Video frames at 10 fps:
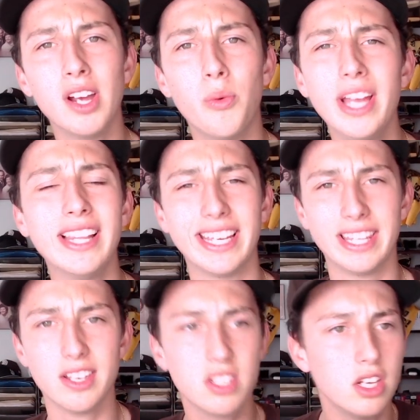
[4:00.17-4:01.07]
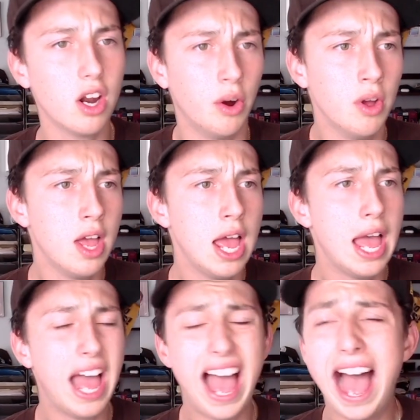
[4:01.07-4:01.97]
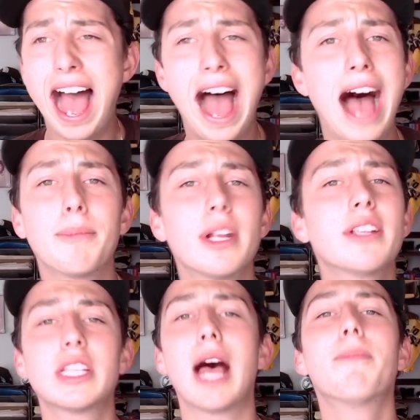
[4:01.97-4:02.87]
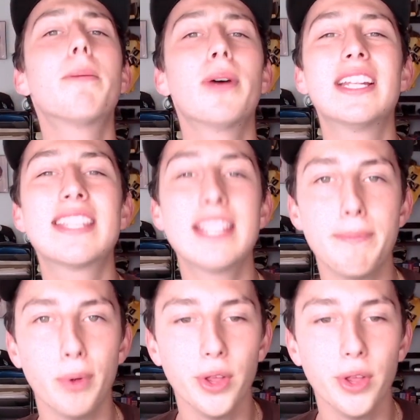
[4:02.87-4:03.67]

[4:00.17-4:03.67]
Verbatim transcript: away like this? You know, I I'm gonna I'm gonna put it simple.